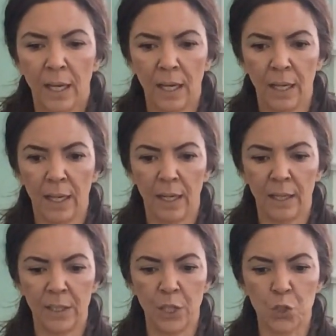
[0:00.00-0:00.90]

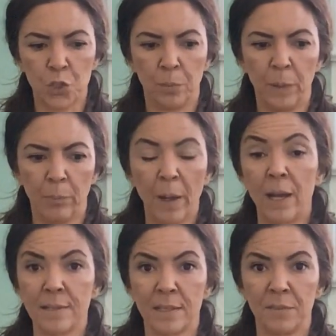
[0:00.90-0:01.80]
It should be a
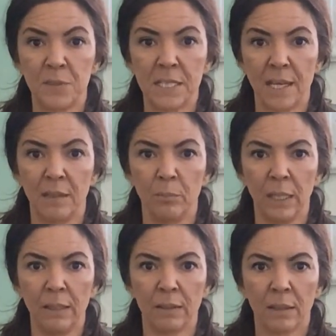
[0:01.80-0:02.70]
positive
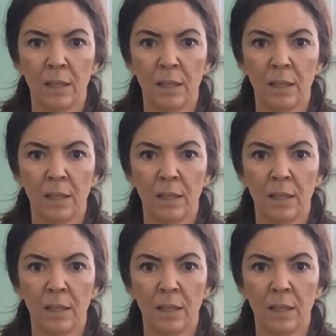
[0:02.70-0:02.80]
statement.